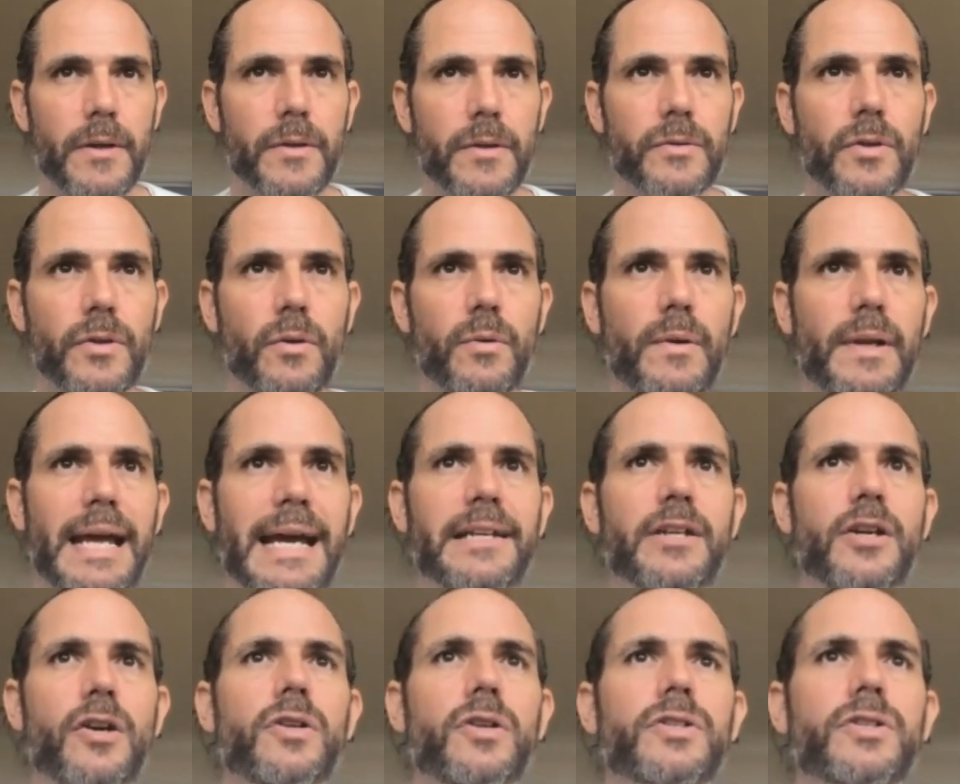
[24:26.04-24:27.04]
So
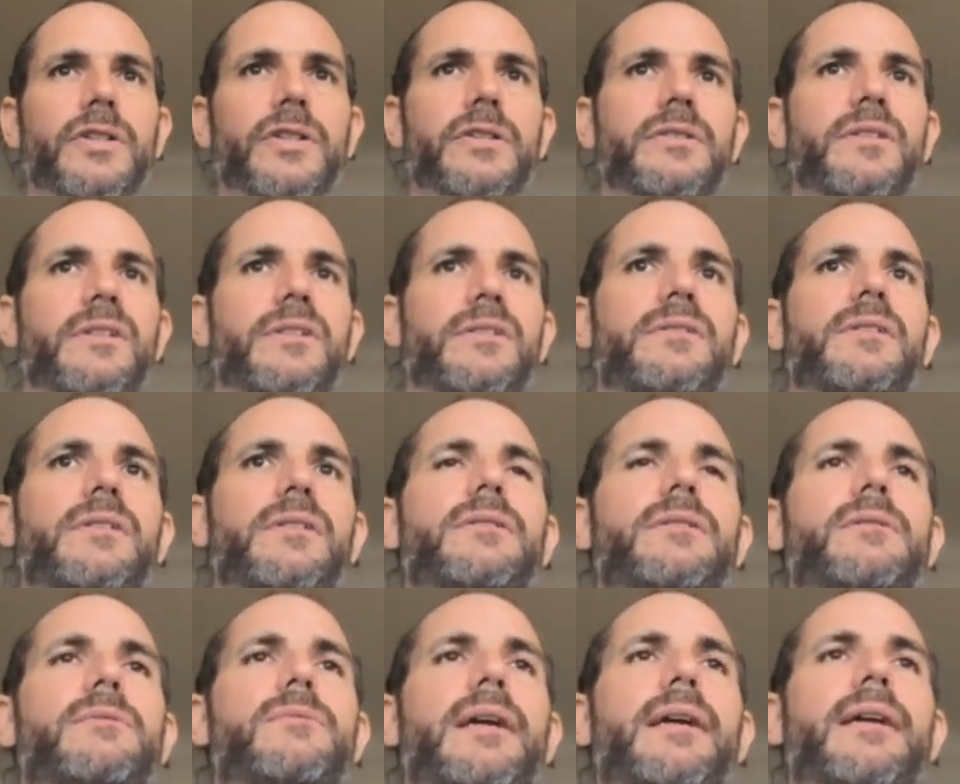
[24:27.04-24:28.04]
land consciousness is
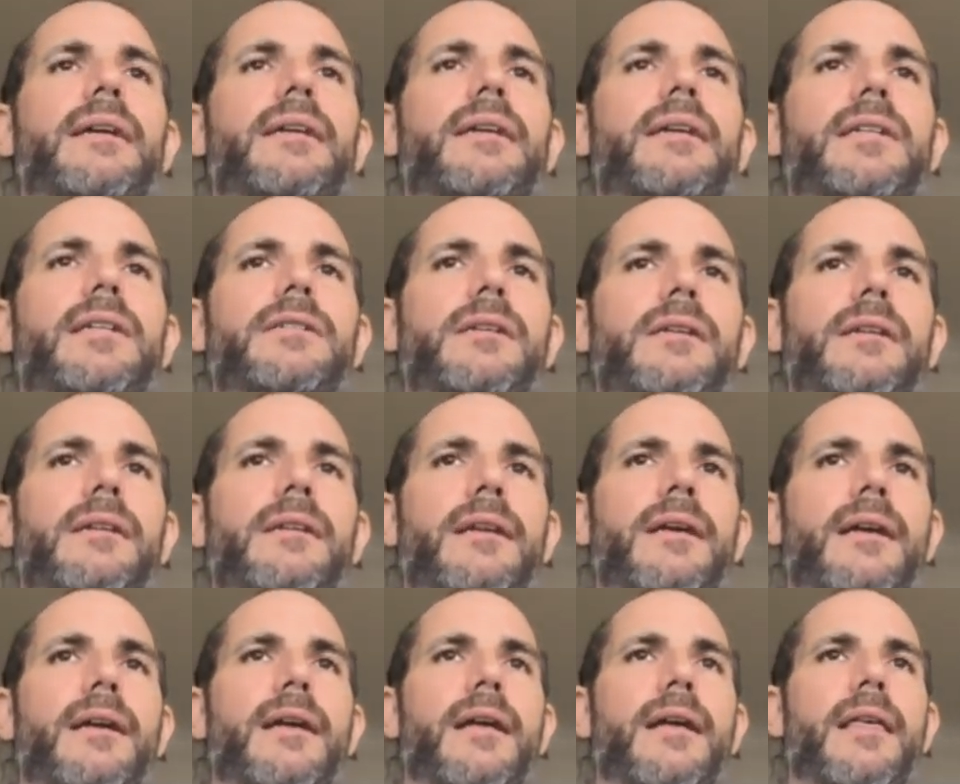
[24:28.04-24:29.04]
the recognition
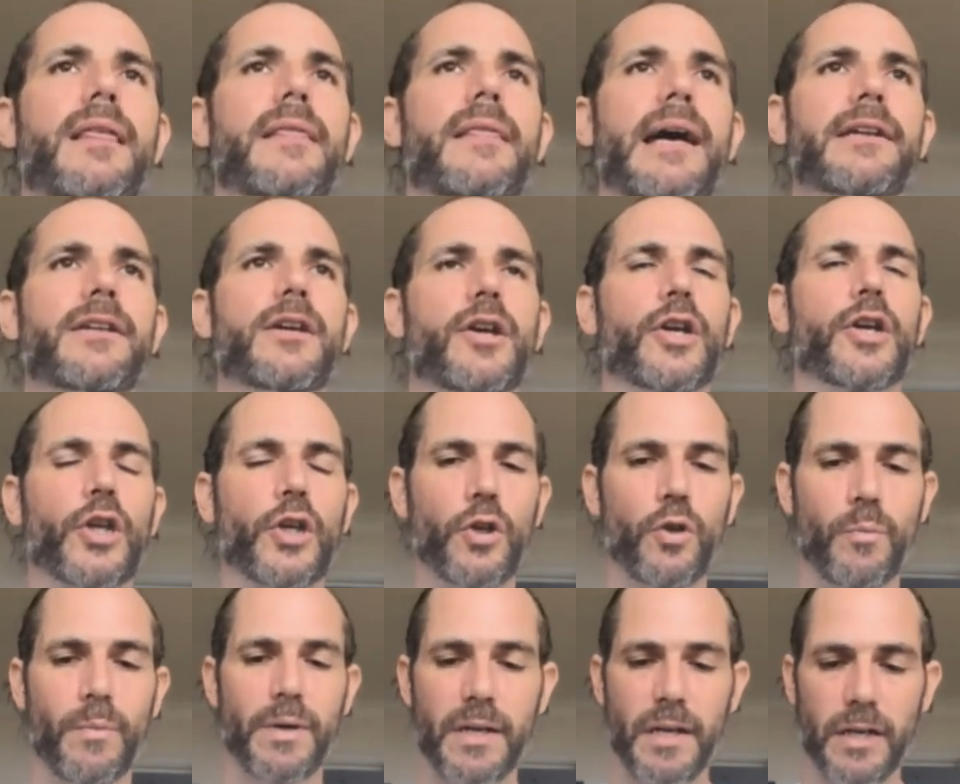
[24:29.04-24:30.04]
that
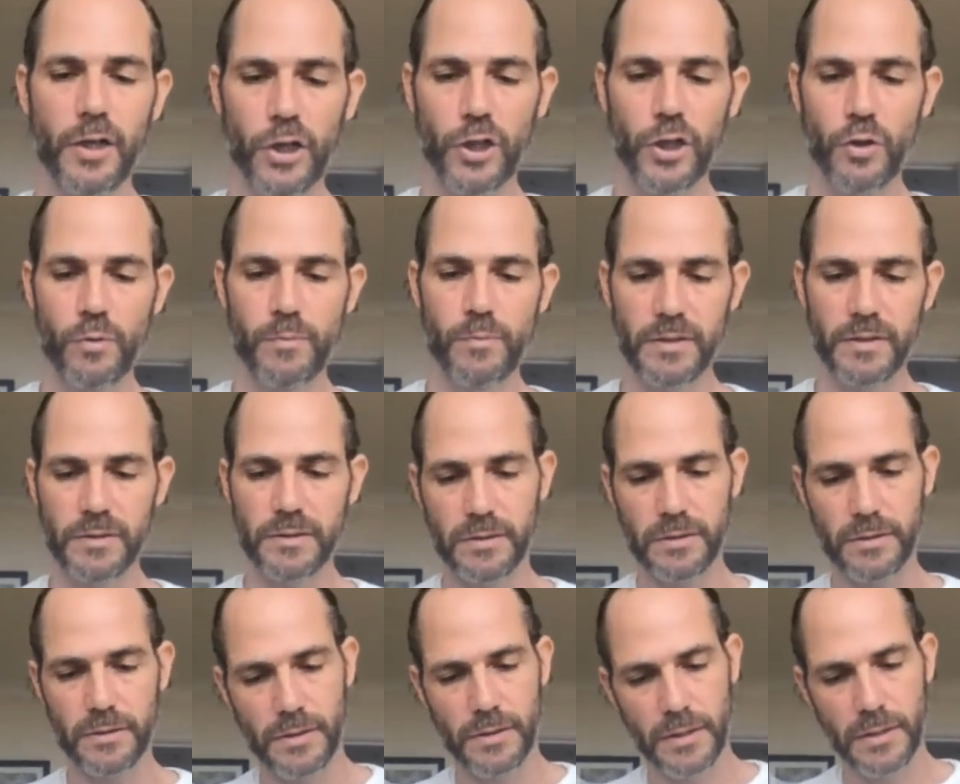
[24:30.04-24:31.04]
human and
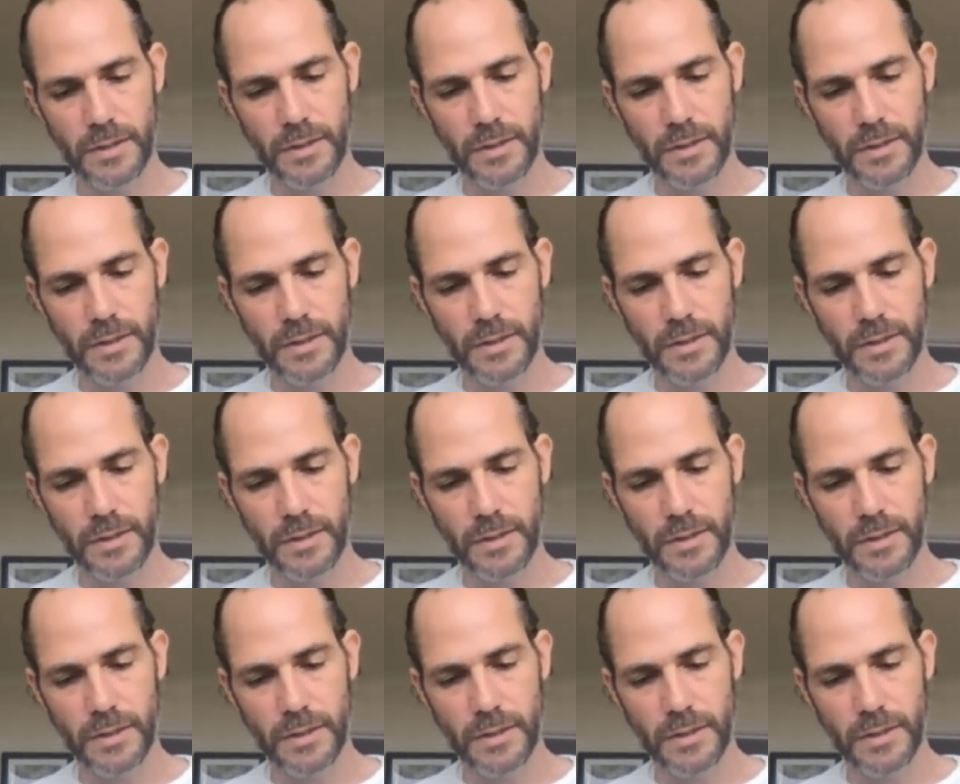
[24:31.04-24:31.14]
humus,